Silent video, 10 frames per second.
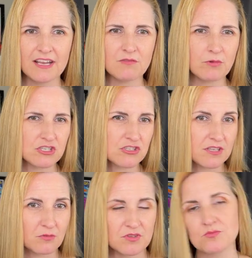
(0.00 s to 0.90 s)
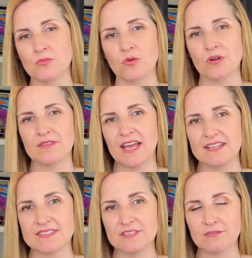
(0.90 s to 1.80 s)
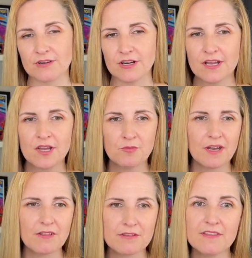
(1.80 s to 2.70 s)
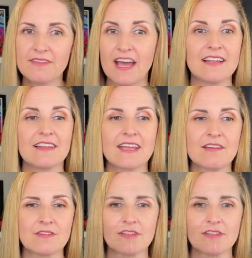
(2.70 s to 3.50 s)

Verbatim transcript: of wish there was more that had silver. But other than that, like everything